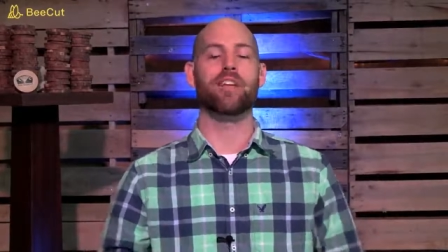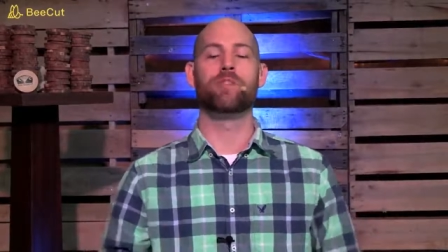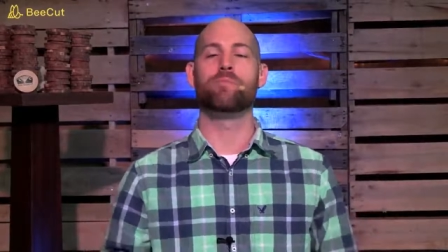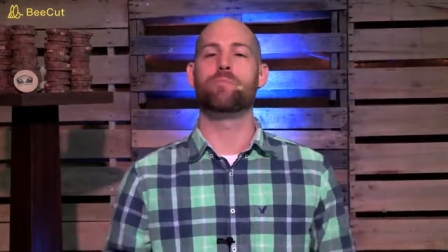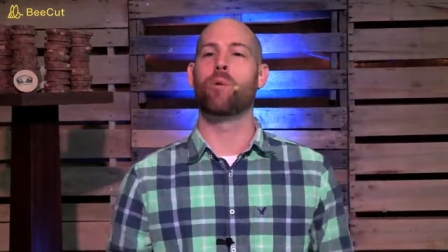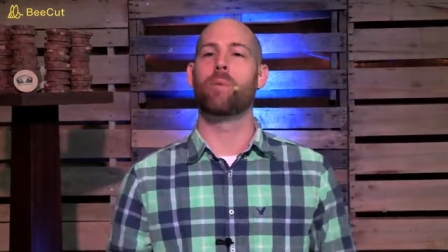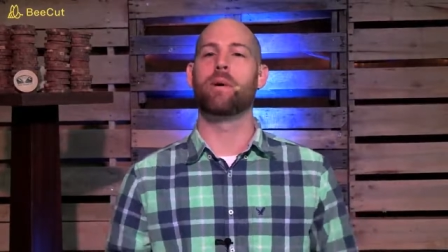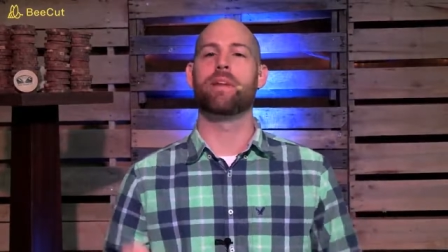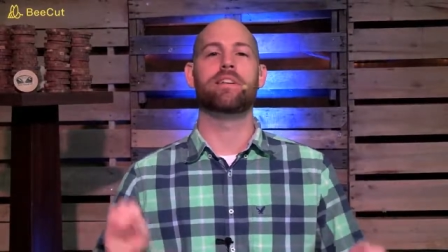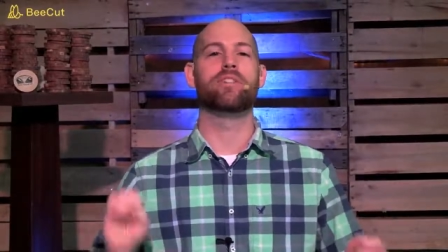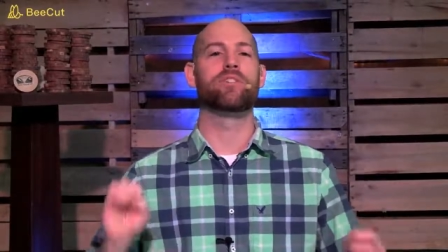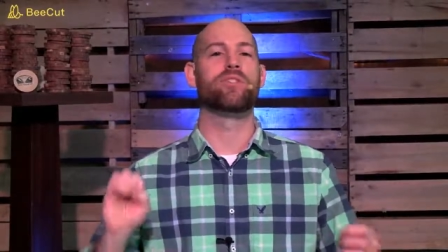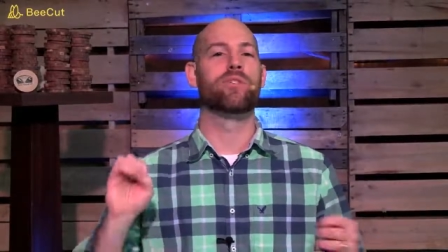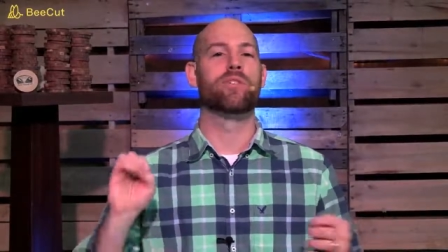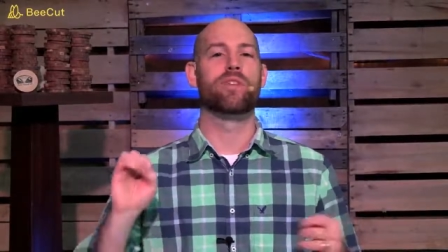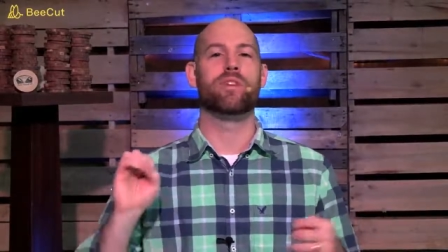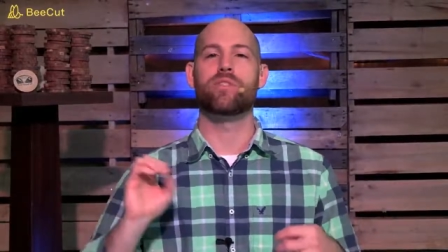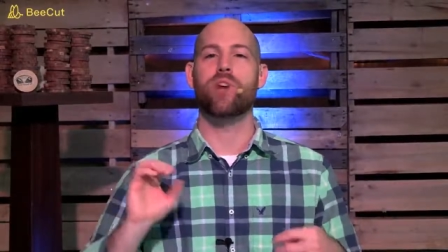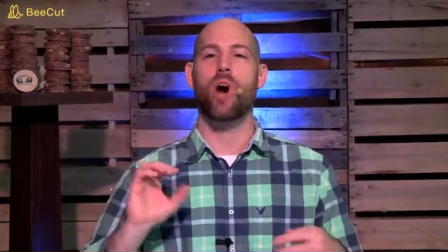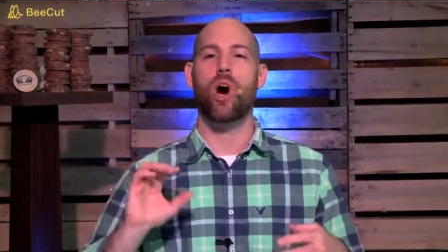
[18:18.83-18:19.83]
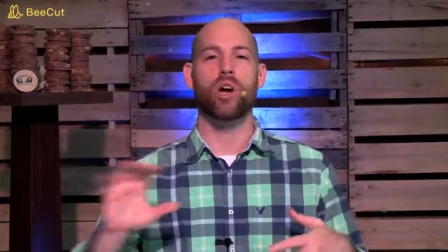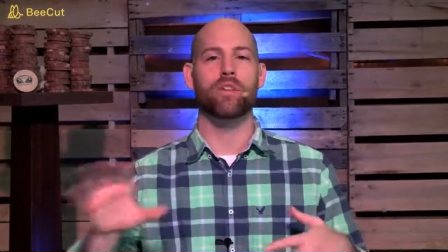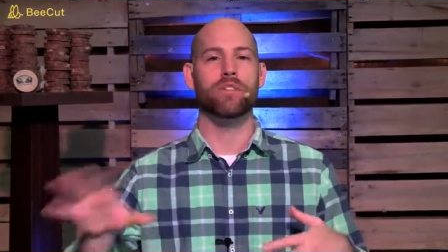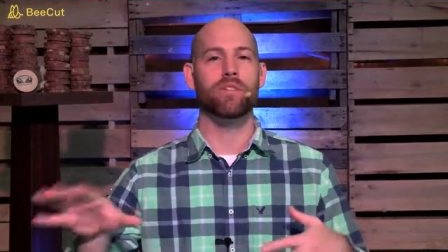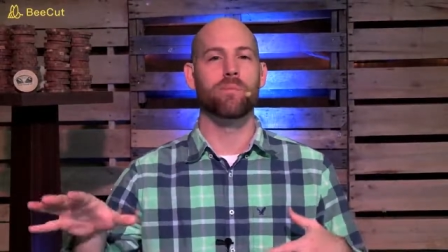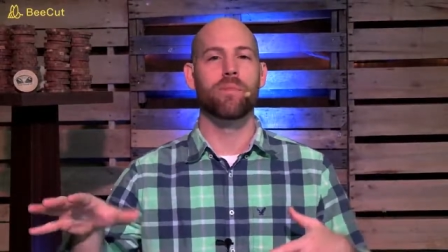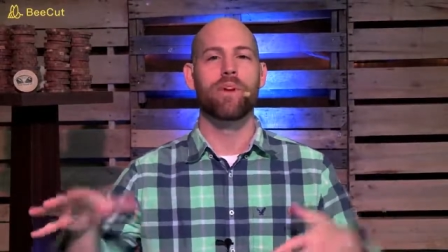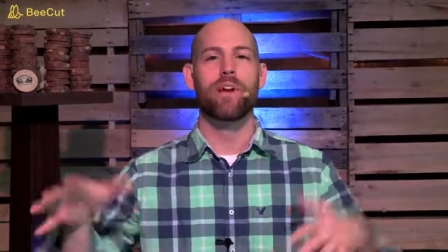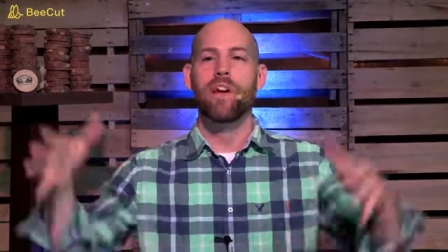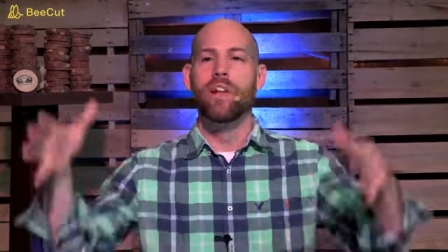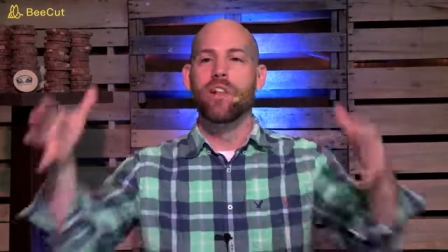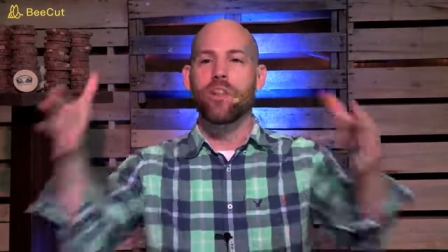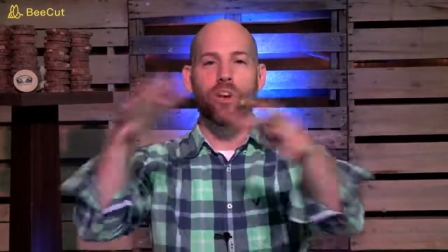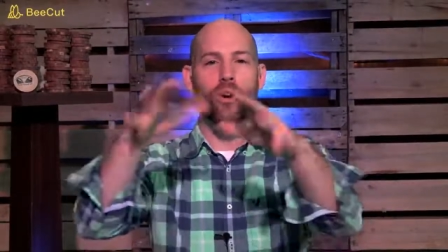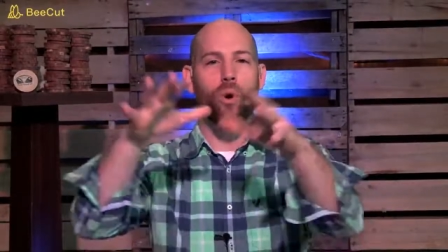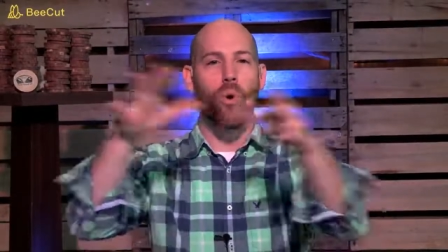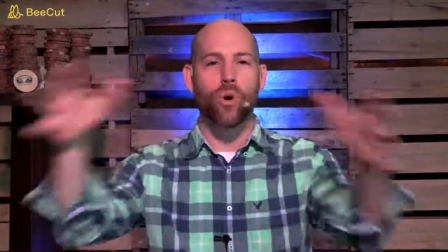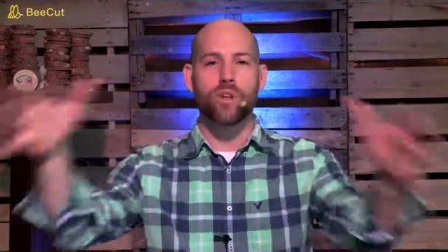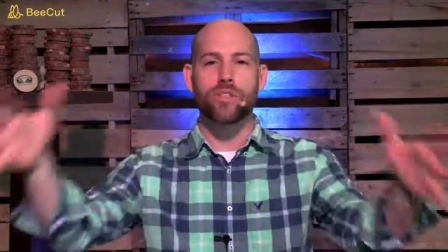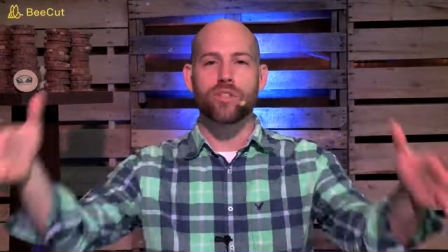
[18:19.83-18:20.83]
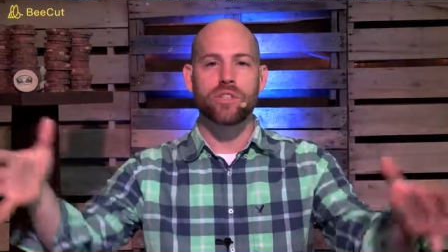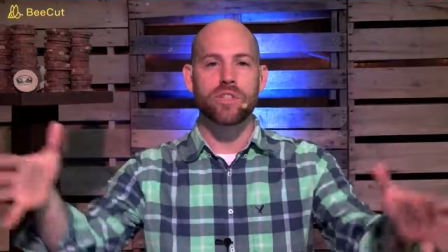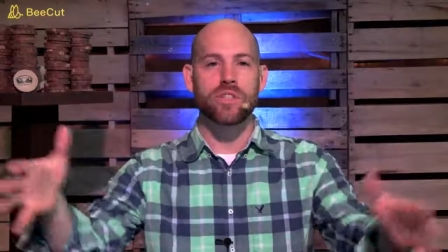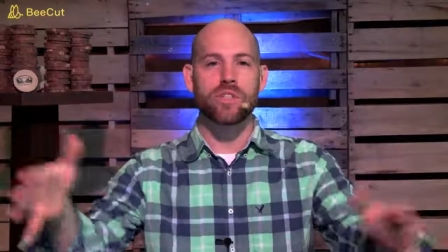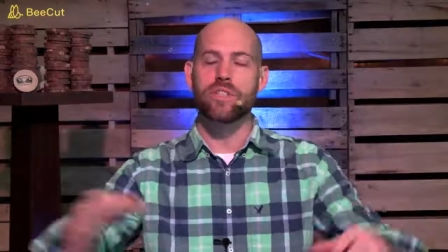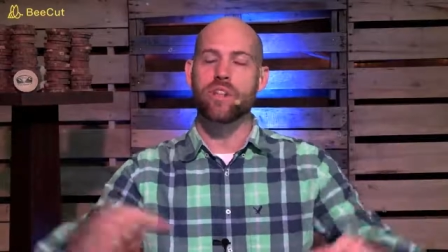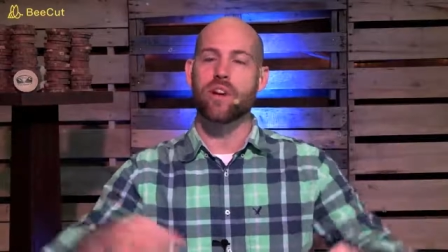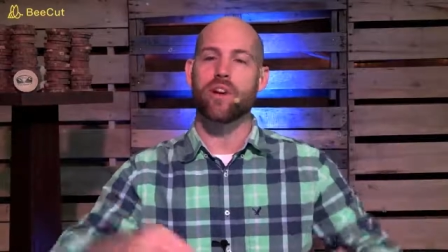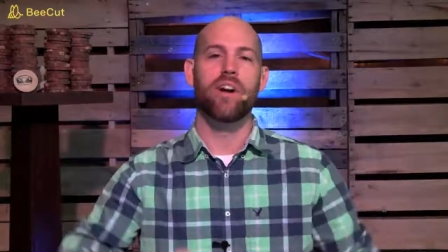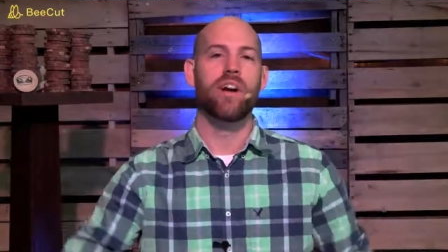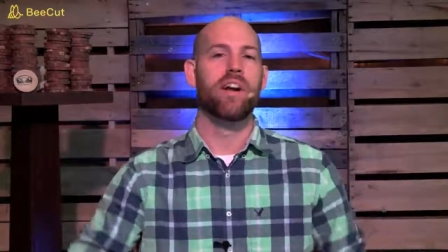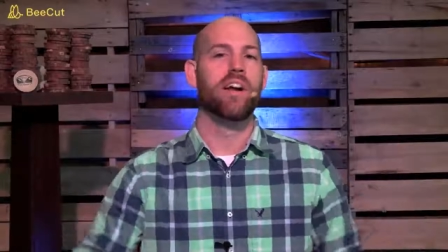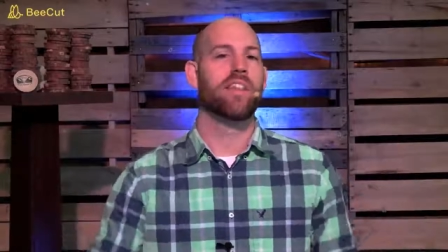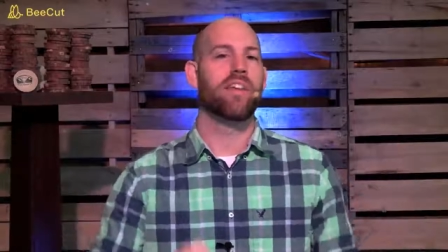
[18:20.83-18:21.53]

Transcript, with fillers: It's pulled by these, these awesome looking horses that are,